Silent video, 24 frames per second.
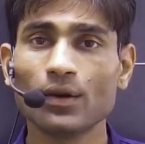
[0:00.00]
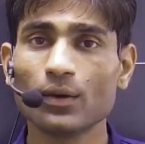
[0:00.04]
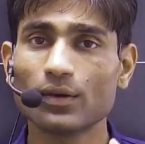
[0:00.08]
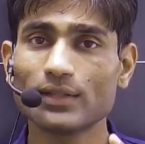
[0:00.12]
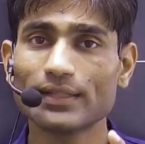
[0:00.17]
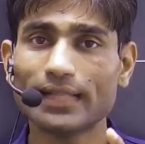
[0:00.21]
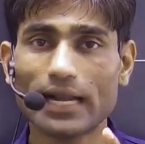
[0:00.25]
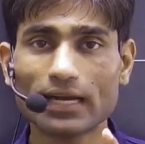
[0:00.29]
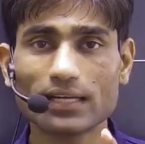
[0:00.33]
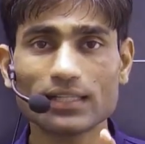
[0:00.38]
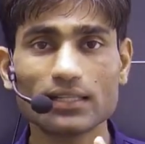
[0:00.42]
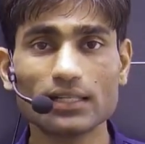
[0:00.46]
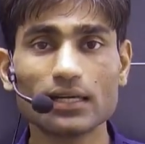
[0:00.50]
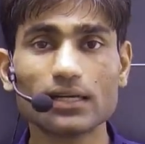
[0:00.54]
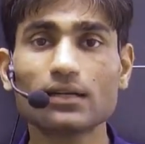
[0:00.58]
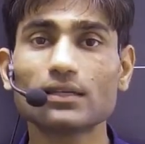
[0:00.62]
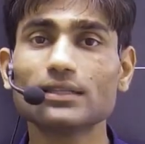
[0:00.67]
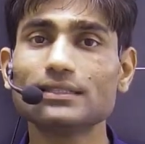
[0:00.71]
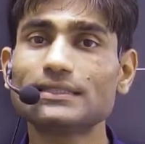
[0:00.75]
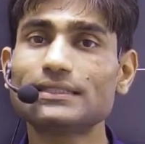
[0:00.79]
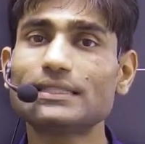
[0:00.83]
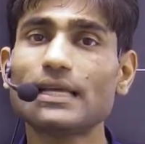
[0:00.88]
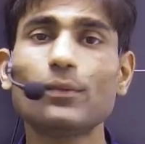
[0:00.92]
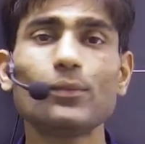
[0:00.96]
That the
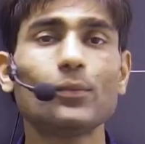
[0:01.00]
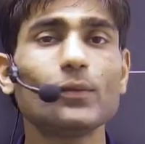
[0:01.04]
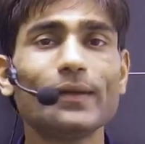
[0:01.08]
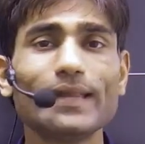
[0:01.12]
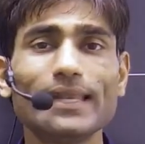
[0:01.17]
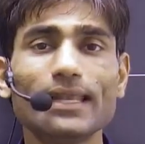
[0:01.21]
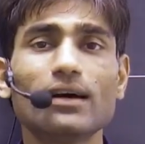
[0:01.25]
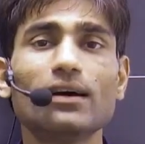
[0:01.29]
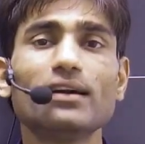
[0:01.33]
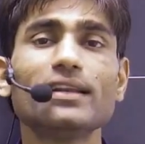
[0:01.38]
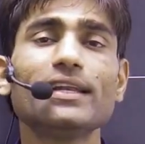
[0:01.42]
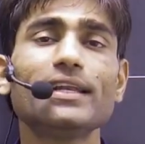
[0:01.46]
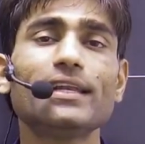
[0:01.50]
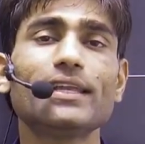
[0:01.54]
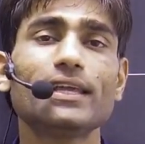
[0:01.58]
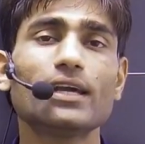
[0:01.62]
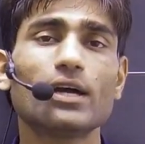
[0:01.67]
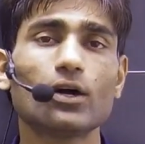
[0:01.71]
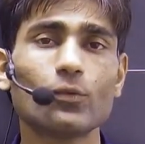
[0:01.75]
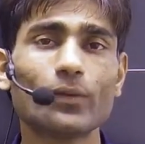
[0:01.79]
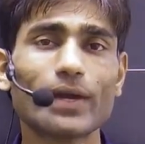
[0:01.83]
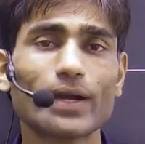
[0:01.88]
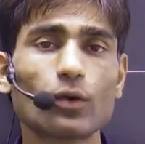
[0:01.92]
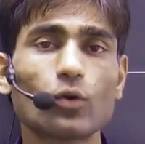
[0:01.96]
concept we learn it
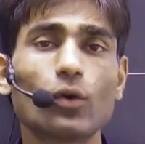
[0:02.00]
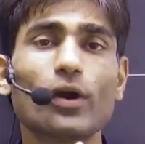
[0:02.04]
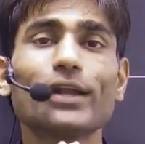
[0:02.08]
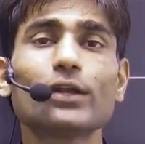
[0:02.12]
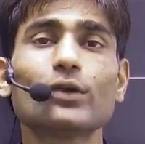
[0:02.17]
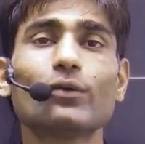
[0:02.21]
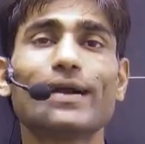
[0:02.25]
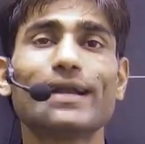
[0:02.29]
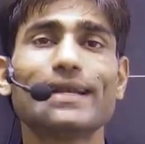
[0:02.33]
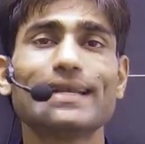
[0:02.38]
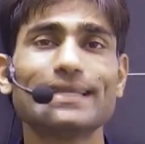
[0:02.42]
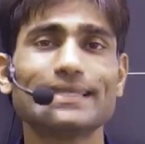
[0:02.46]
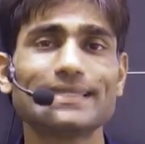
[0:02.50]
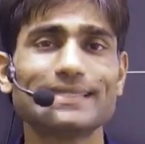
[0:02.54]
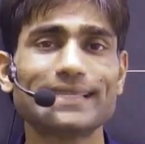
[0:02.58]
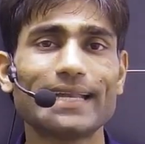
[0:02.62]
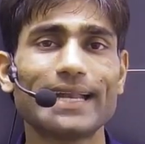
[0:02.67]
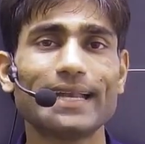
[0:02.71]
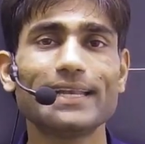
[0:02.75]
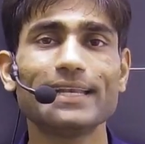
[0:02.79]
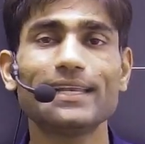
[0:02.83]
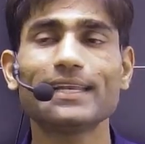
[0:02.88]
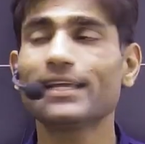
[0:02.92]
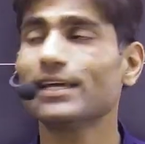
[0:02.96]
here, we are going to
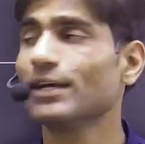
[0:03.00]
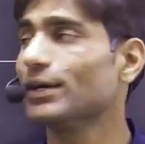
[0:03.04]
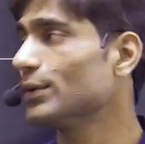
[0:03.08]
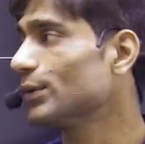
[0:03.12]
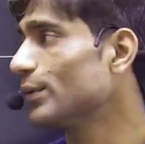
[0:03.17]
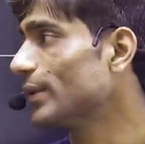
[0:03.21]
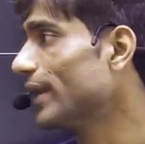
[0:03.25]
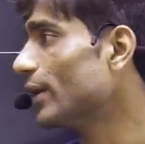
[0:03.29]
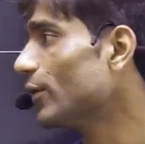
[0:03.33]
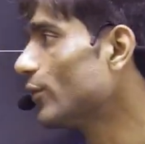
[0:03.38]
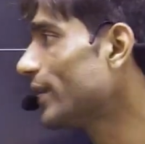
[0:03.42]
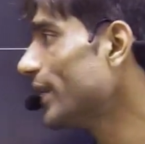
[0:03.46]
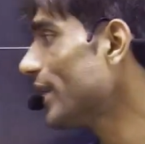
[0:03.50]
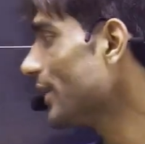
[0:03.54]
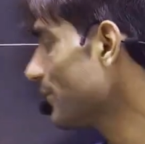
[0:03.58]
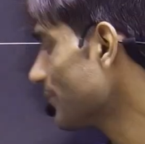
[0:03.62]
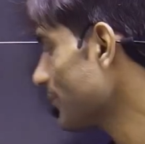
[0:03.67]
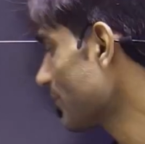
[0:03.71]
understand it here today. Okay.